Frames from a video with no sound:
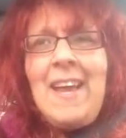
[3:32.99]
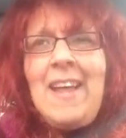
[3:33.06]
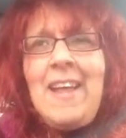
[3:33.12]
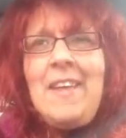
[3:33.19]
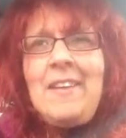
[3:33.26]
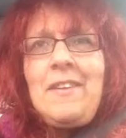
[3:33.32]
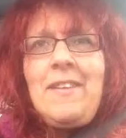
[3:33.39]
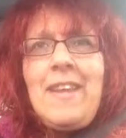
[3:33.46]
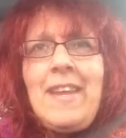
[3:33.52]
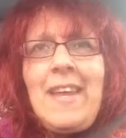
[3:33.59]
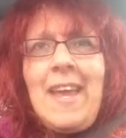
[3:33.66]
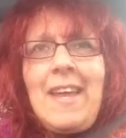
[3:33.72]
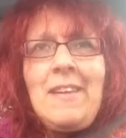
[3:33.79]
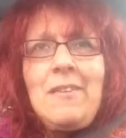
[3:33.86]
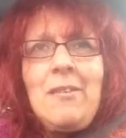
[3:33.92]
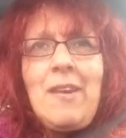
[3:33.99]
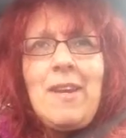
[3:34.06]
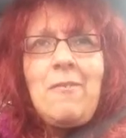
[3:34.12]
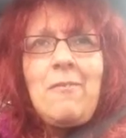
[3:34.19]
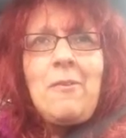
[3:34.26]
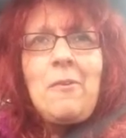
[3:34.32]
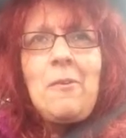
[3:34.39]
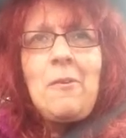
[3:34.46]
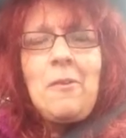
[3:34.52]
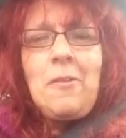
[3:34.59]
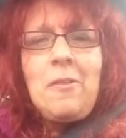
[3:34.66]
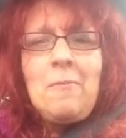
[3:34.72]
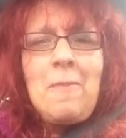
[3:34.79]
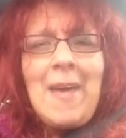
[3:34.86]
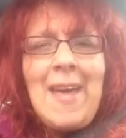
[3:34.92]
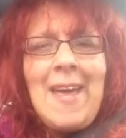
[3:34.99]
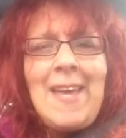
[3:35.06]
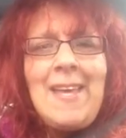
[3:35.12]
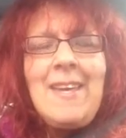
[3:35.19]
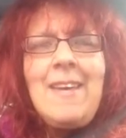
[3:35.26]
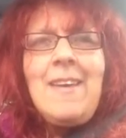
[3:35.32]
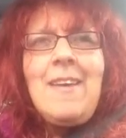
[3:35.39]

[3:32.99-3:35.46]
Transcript: And again, 24th May,